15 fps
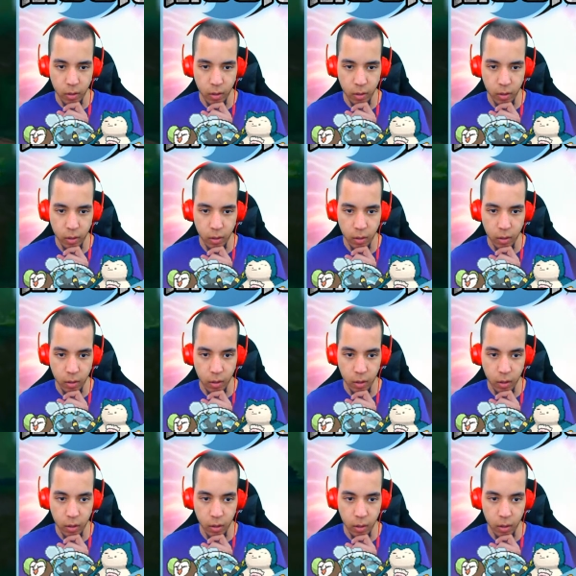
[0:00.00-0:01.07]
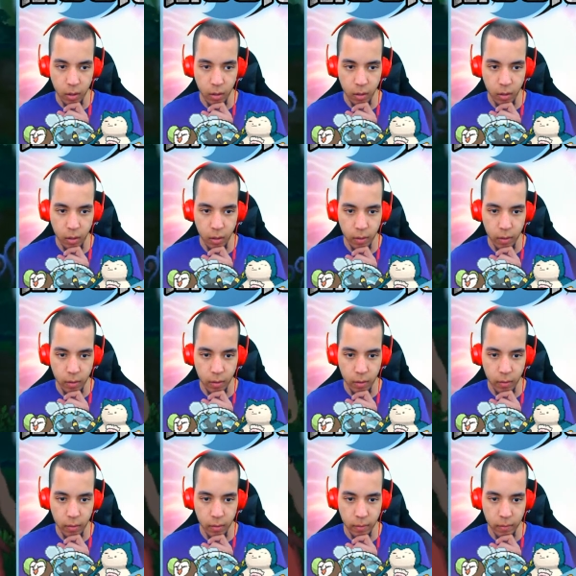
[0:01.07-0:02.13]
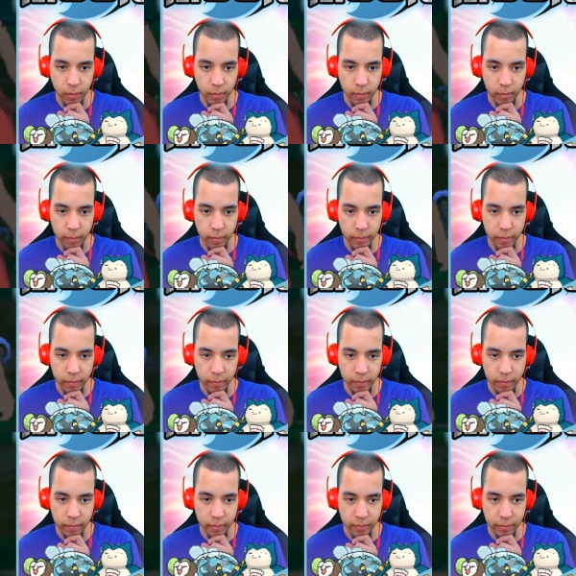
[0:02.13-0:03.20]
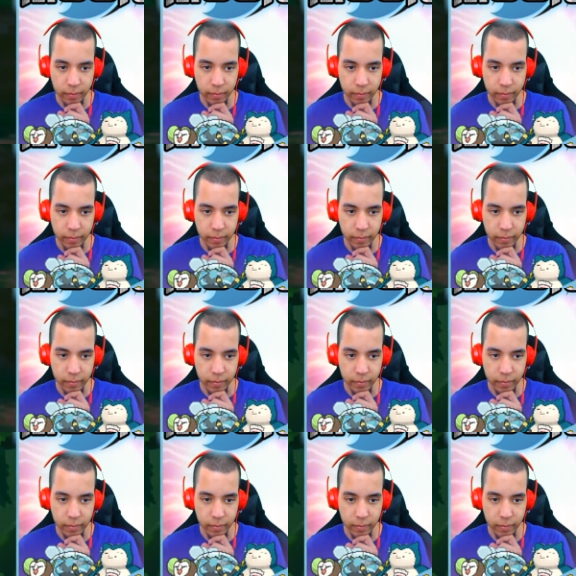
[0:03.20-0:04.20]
(no one is talking)